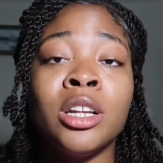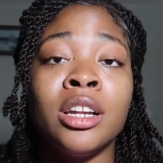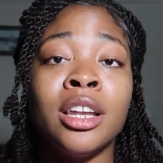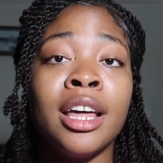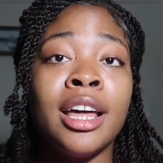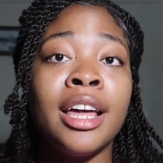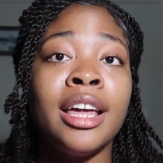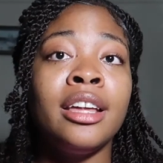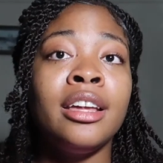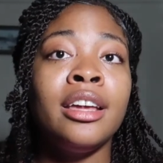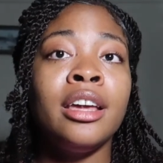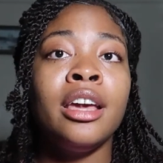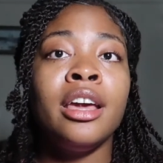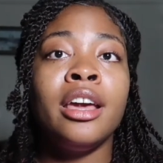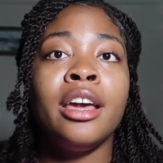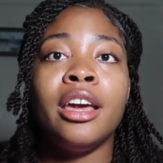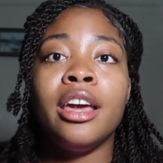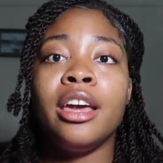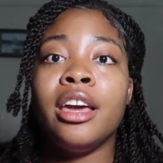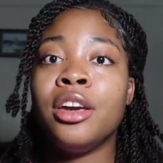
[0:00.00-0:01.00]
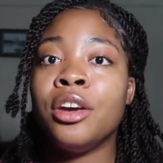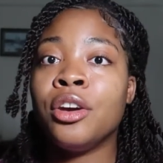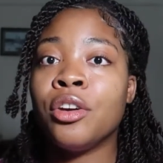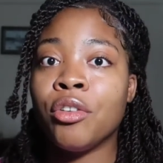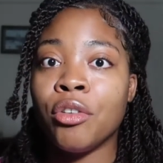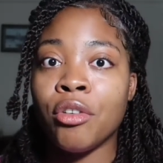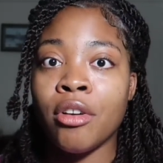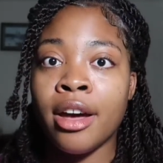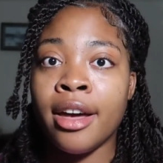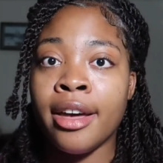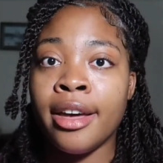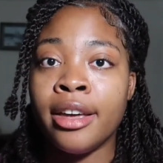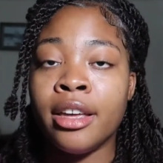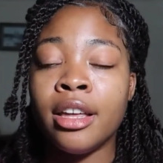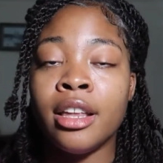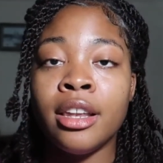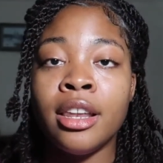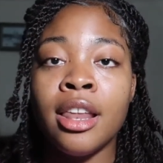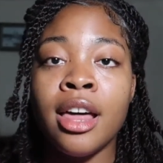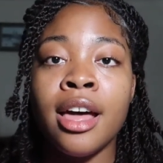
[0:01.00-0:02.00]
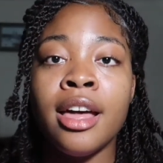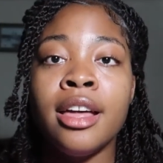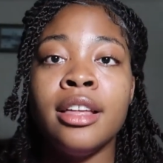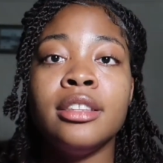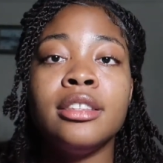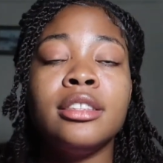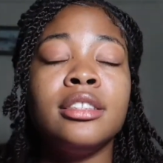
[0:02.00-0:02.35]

lot and cry a lot.